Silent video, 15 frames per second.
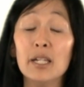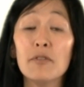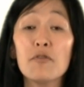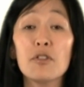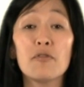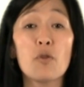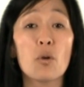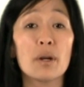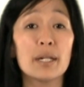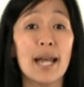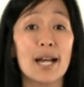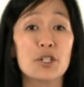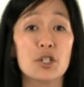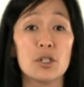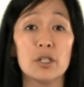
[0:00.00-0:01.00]
if the foreign
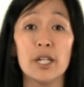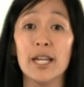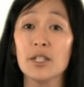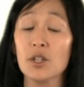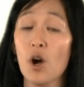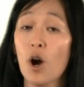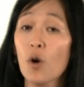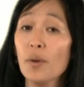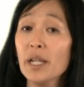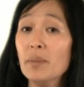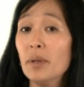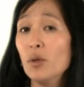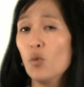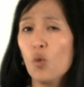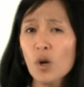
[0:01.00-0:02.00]
national has already
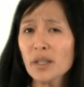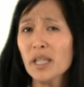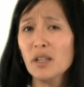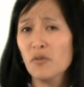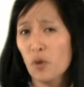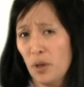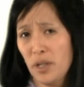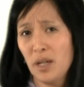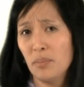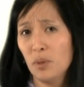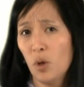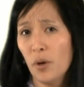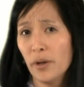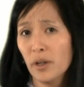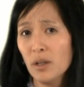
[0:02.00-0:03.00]
been working for the
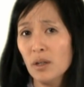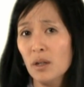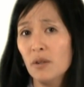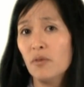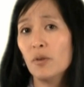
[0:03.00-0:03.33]
employer,